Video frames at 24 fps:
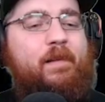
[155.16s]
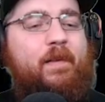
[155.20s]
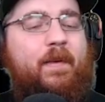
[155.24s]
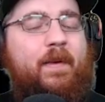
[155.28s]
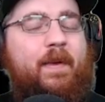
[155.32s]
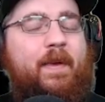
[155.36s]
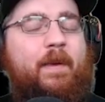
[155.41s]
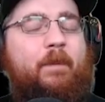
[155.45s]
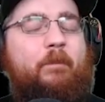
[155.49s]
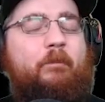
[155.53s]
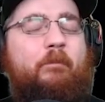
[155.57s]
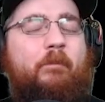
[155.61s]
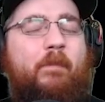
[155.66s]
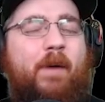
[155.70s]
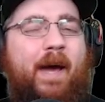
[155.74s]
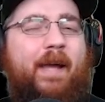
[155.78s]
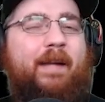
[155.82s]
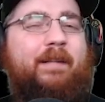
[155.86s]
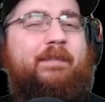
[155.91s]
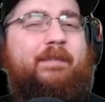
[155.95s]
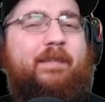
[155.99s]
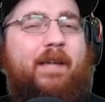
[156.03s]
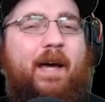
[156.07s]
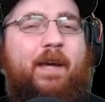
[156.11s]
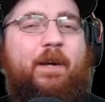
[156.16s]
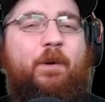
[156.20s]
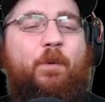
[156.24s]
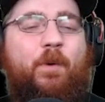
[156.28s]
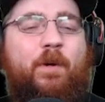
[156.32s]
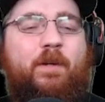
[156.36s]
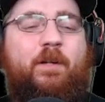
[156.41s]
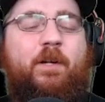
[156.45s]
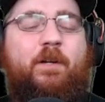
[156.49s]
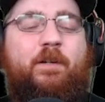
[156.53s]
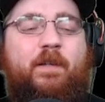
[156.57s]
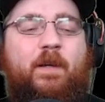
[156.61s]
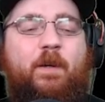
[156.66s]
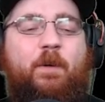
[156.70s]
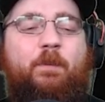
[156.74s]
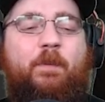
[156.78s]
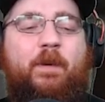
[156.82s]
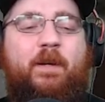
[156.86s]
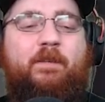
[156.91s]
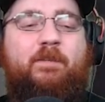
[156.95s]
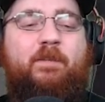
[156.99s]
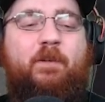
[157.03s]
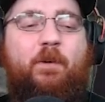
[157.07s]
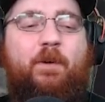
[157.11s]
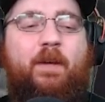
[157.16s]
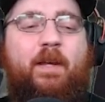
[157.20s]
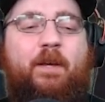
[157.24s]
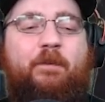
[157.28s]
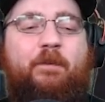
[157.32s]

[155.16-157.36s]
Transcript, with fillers: He might have signed a one-year deal with Minnesota.